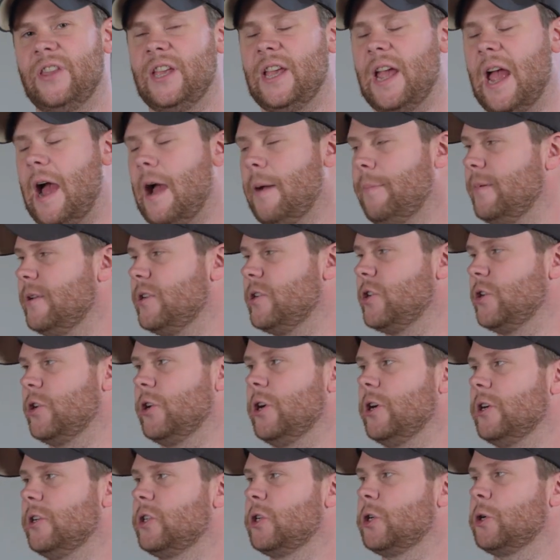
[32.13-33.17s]
the
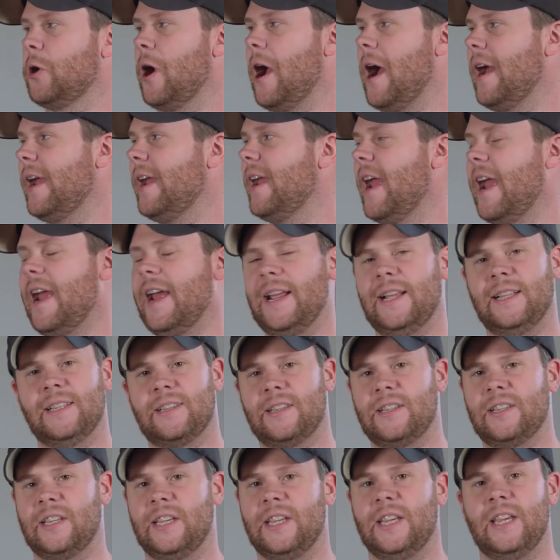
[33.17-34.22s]
Aputure
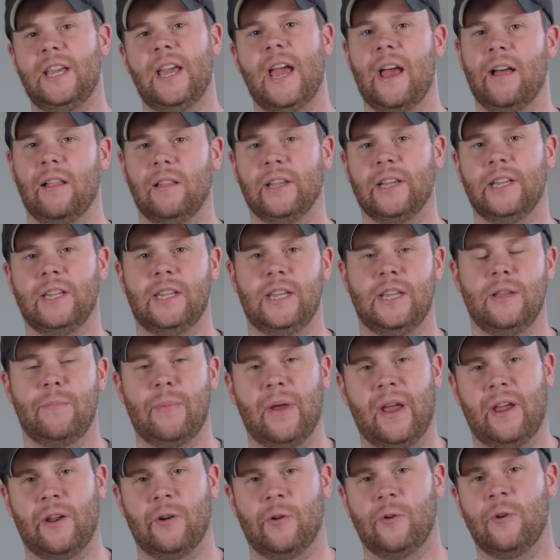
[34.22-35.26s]
Tri8c LED
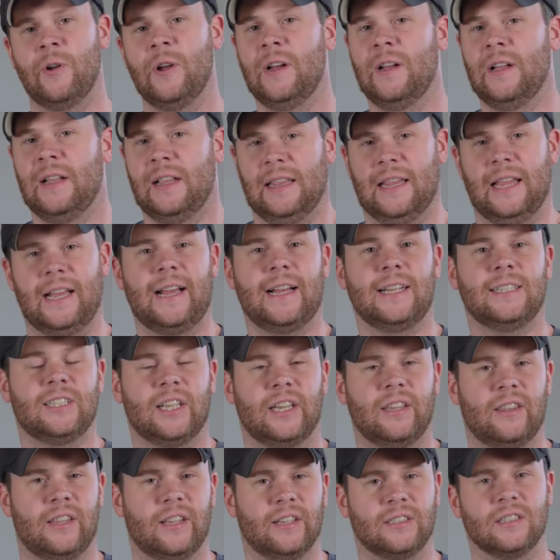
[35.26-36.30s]
panel. Like I
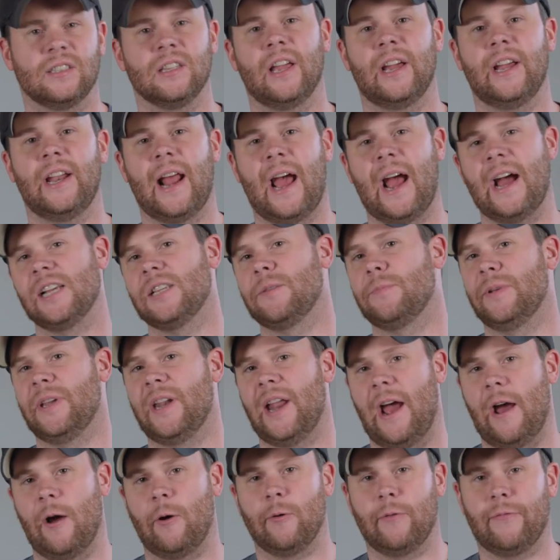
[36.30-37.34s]
said, this light has been
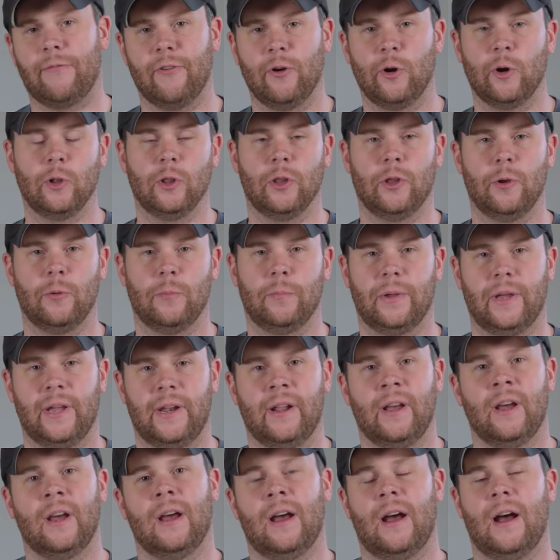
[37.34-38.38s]
out for a little
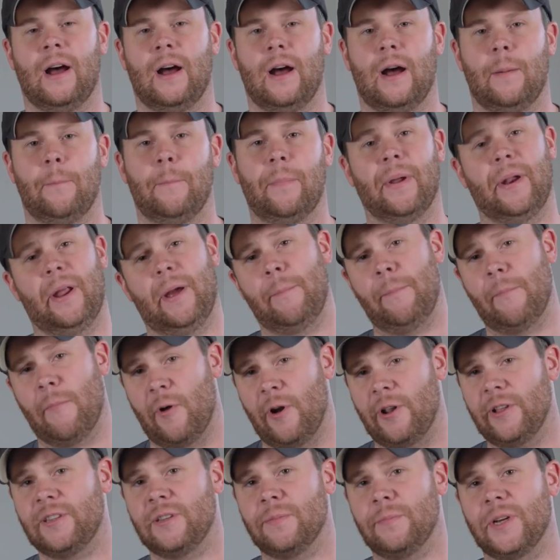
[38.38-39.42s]
bit, but I
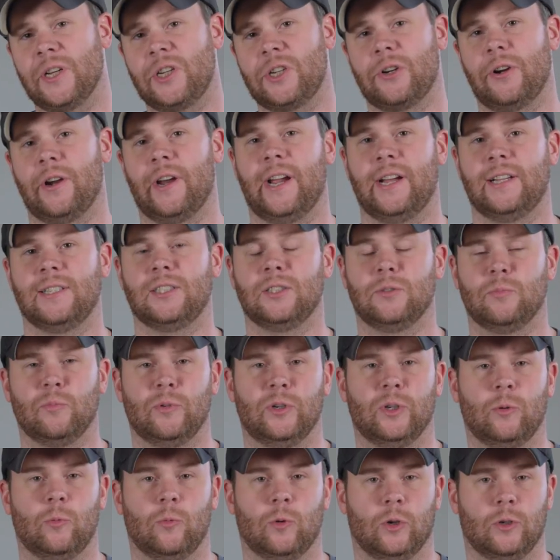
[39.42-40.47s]
wanted to make sure I got some
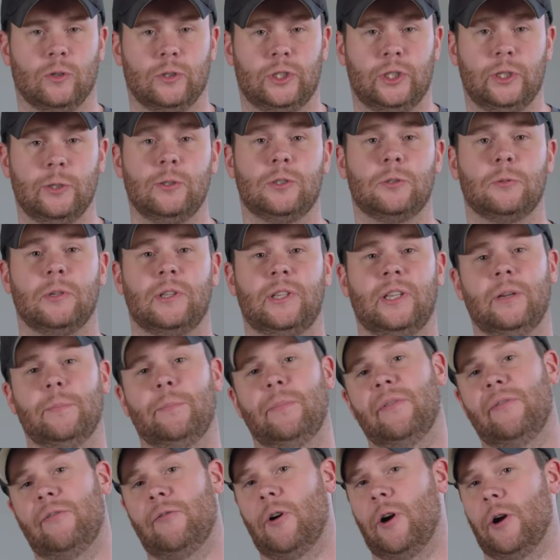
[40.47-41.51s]
real world use with it
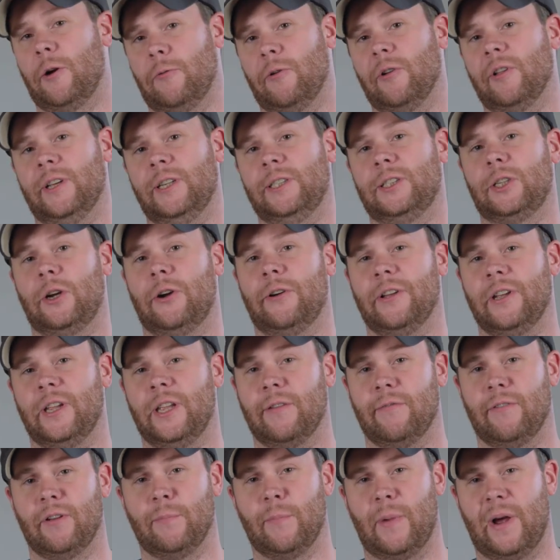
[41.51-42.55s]
before I really started
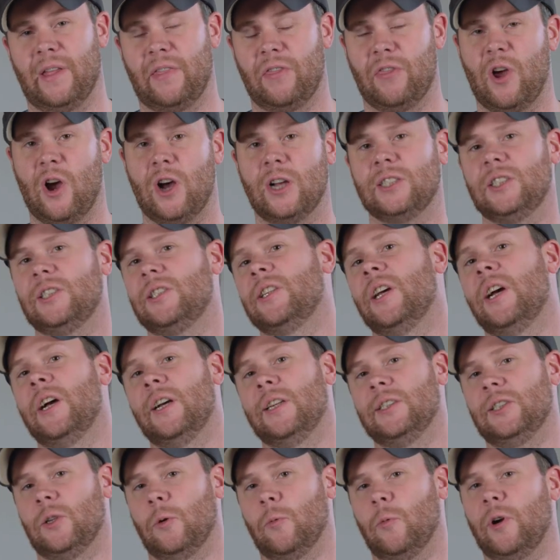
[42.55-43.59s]
giving my thoughts.
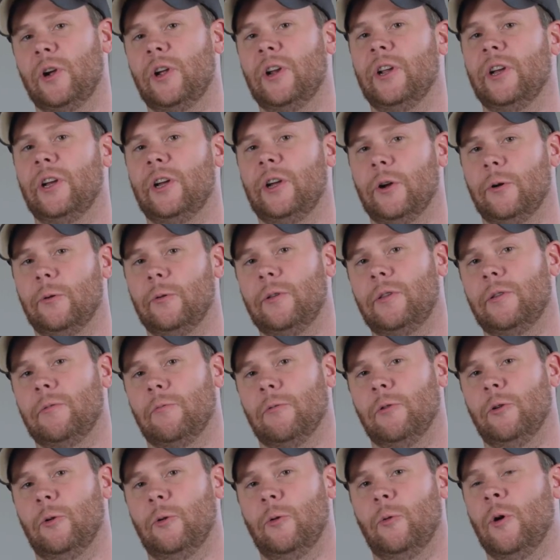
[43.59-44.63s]
So we're gonna go
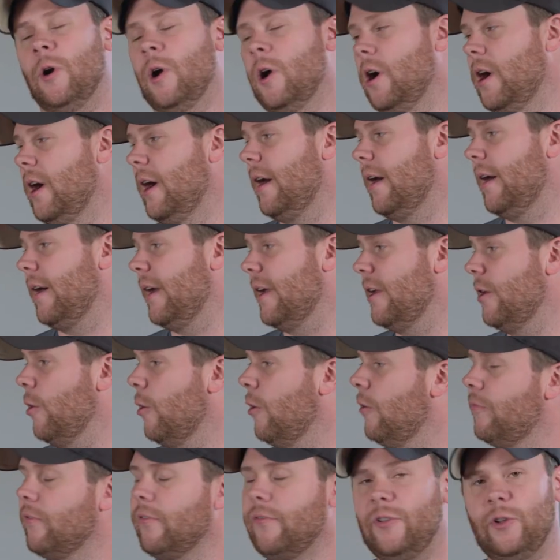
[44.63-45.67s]
through an
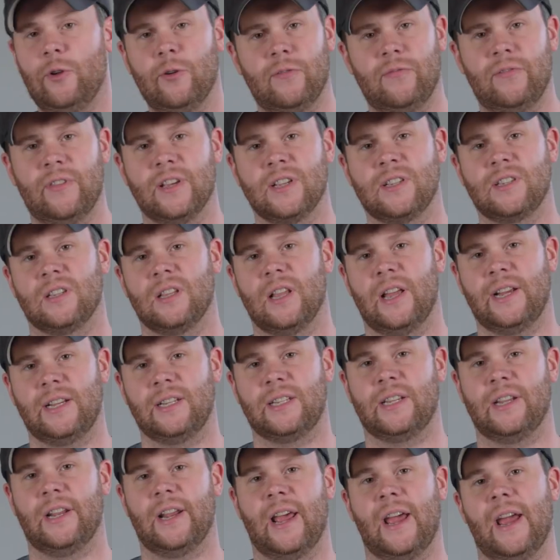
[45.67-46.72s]
overview of this light
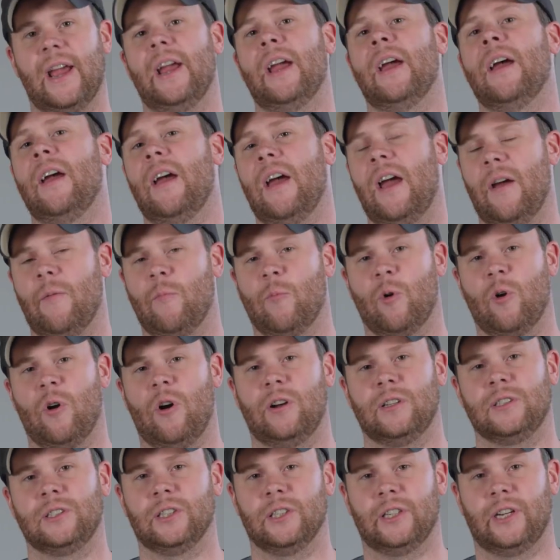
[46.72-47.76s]
today, and we're
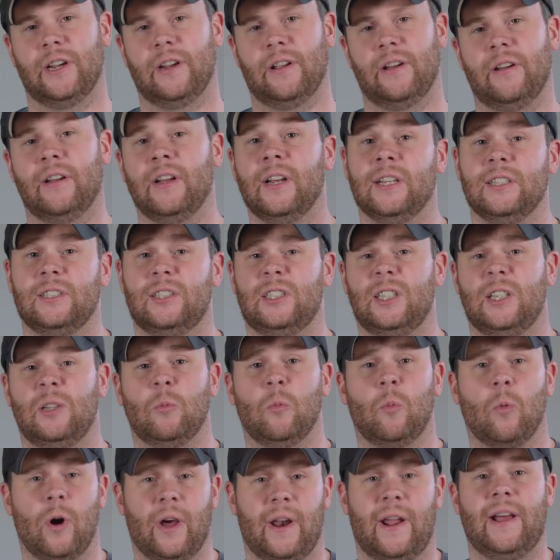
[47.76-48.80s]
also gonna see
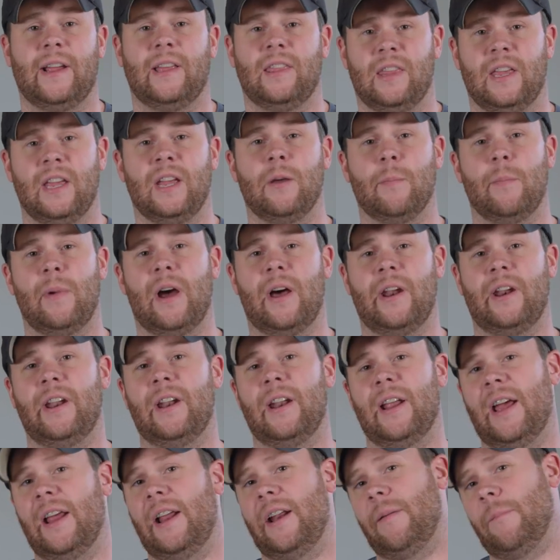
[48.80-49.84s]
what I think about it
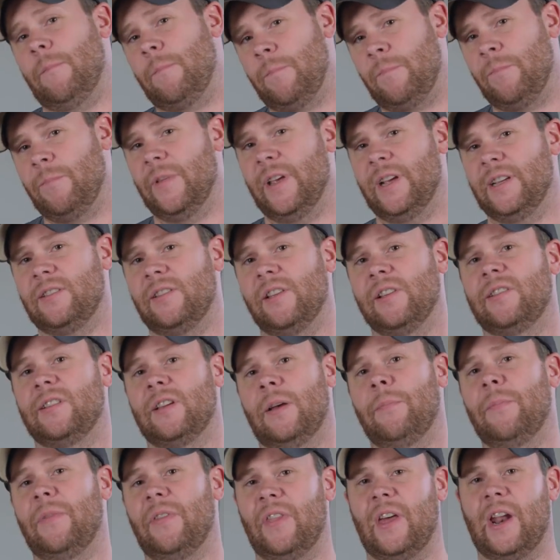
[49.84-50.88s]
and is this
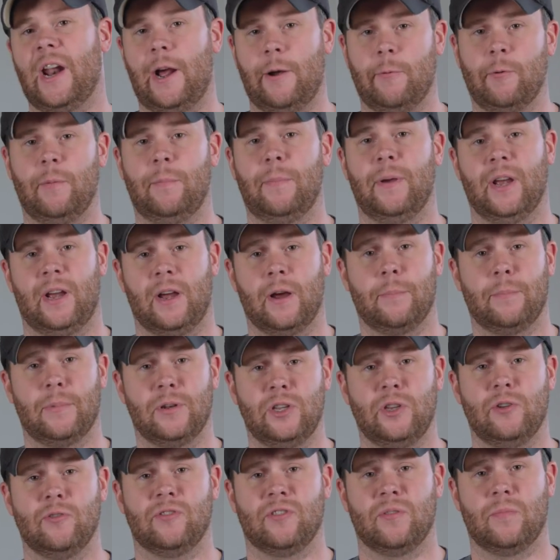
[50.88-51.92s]
something that I would pick up
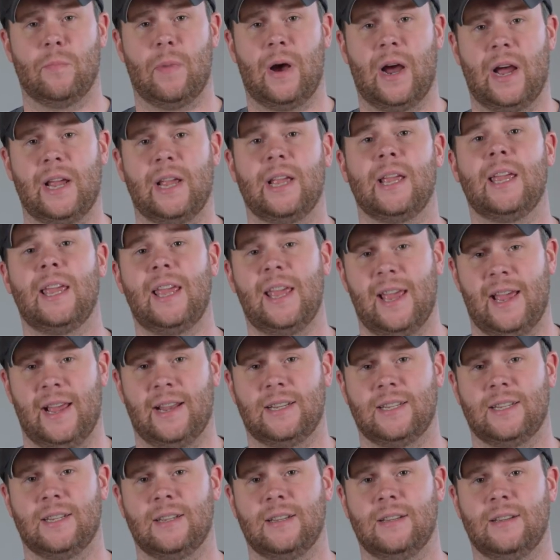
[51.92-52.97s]
and use in my
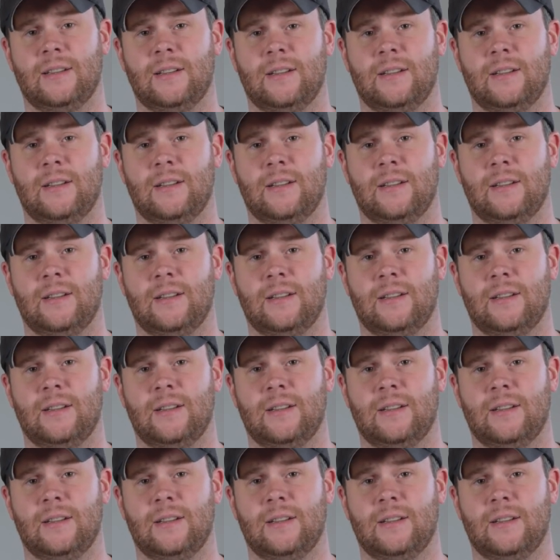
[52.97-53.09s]
kit.